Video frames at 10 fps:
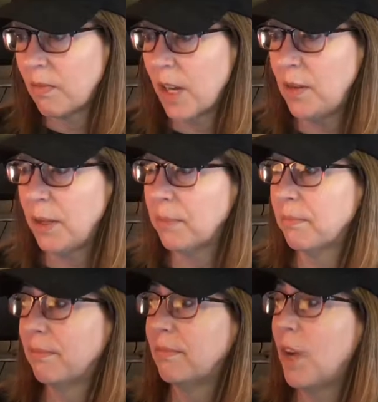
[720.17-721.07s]
Anyway,
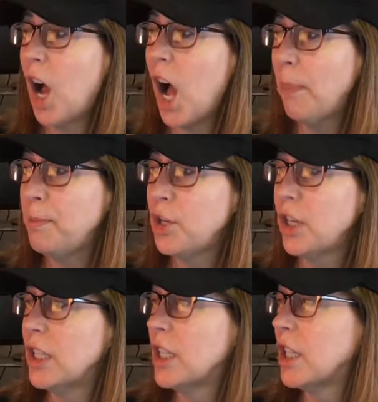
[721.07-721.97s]

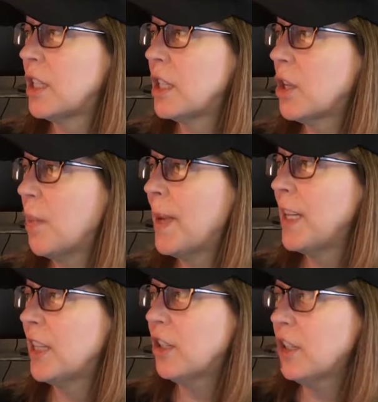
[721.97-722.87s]
options, so
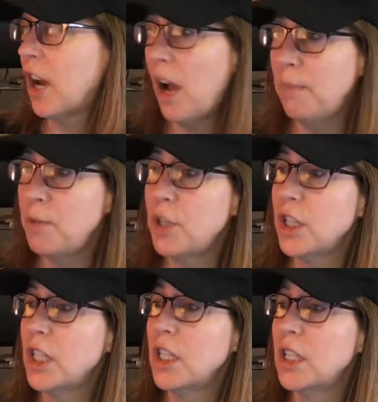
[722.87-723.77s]
many good
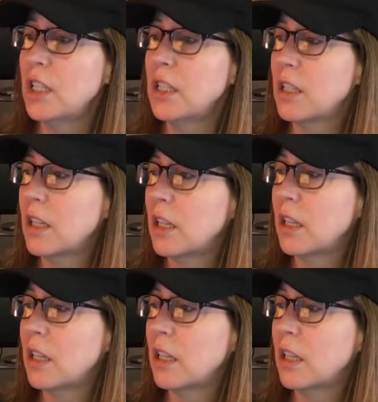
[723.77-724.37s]
options.